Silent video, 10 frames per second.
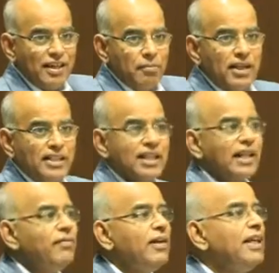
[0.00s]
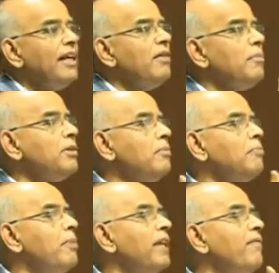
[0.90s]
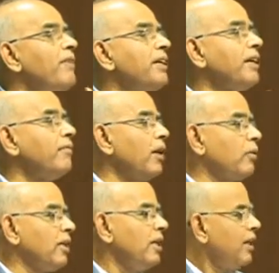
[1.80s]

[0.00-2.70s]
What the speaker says: because that will give him the benefit of doubt.